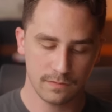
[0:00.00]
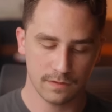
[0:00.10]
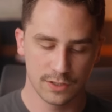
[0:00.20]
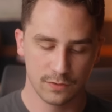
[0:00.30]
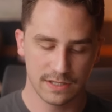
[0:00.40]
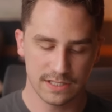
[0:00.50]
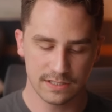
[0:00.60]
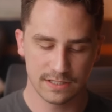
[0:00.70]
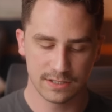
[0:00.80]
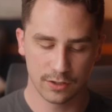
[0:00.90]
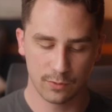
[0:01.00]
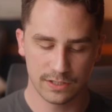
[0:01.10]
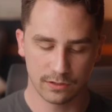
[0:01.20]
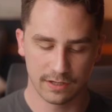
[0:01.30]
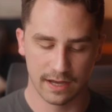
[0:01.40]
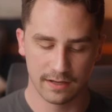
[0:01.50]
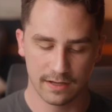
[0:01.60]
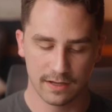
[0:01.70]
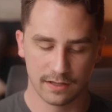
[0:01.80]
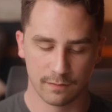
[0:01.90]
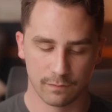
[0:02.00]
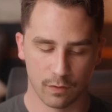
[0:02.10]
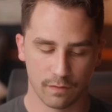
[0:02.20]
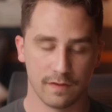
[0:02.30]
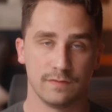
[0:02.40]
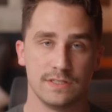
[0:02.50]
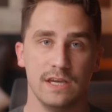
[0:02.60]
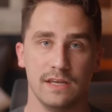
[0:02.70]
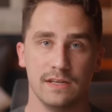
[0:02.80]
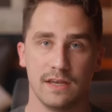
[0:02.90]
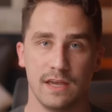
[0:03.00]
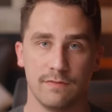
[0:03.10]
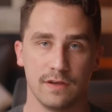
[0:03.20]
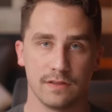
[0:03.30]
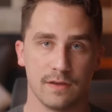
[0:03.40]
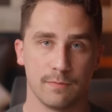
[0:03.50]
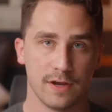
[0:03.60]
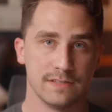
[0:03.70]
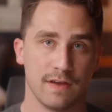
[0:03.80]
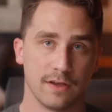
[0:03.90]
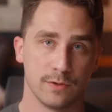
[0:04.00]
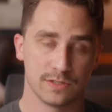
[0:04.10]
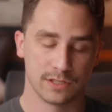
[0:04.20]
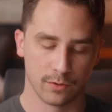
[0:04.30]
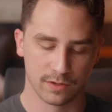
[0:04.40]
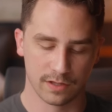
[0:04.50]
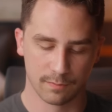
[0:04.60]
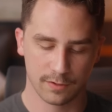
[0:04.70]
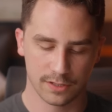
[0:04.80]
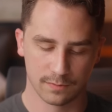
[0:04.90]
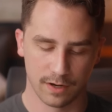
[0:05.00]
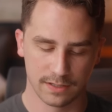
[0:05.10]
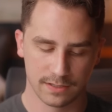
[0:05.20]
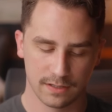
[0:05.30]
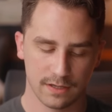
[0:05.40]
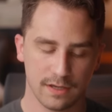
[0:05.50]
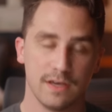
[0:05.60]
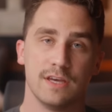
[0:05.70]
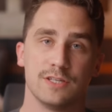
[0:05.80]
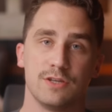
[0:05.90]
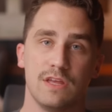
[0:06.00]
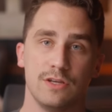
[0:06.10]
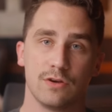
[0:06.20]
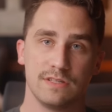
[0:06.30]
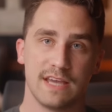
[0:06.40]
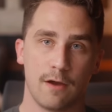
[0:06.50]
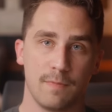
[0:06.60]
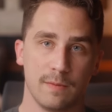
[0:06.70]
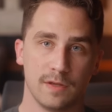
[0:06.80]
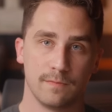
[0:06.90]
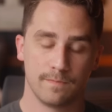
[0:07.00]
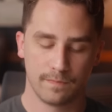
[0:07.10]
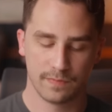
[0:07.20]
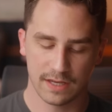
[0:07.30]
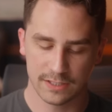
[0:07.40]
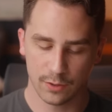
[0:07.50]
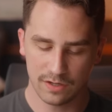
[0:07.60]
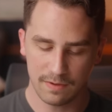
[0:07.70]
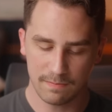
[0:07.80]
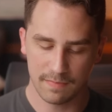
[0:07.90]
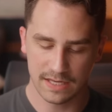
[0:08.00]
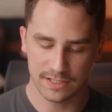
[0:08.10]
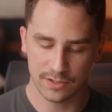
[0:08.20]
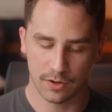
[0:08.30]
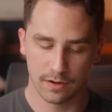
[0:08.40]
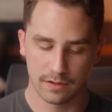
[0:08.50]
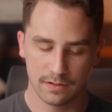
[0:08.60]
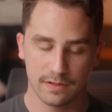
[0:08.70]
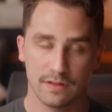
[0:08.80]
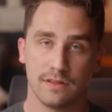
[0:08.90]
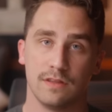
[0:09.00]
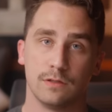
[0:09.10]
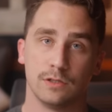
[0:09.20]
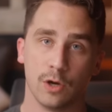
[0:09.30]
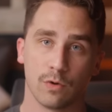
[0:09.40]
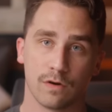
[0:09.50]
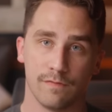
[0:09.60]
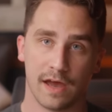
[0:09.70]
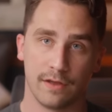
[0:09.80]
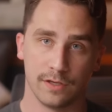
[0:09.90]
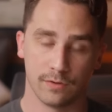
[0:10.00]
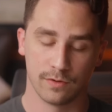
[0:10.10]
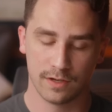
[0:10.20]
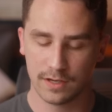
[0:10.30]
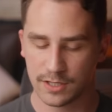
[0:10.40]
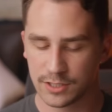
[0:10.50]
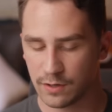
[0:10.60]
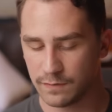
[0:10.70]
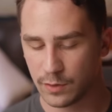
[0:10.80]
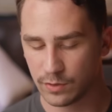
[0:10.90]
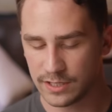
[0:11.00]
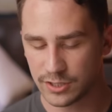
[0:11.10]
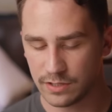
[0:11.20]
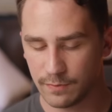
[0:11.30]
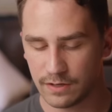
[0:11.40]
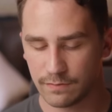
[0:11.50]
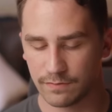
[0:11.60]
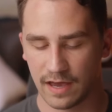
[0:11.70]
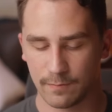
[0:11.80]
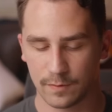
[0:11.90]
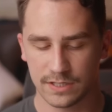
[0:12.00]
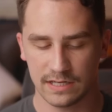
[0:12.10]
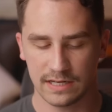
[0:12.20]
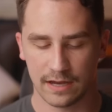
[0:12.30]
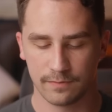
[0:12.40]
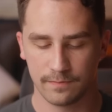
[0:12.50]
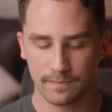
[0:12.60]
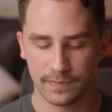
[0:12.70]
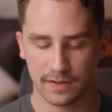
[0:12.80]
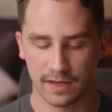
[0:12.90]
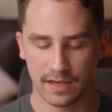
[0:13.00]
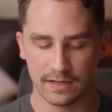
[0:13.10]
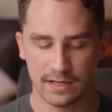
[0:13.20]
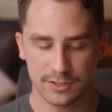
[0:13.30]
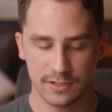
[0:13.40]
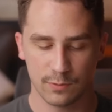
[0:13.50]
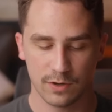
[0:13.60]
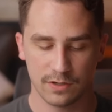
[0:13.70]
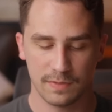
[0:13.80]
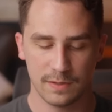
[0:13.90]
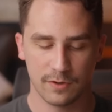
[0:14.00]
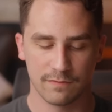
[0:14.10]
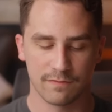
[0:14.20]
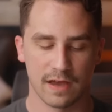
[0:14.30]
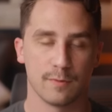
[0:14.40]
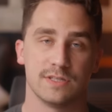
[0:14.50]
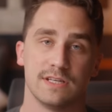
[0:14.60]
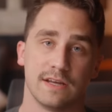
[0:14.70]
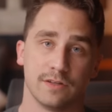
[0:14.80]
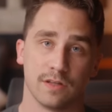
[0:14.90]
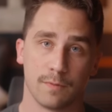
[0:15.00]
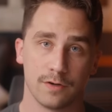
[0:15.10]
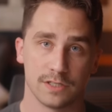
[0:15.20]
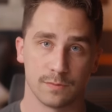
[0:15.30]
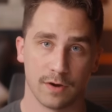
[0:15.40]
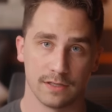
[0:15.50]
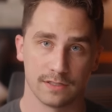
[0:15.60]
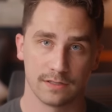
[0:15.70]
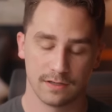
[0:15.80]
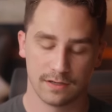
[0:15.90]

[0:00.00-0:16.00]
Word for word: So in this instance, they're going to look at the 415 if it, the appraised value is lower than the purchase price. So then your down payment is going to be based on the lower value. So if you were initially putting 5% down, and initially you were going to be putting 5% down on the purchase price.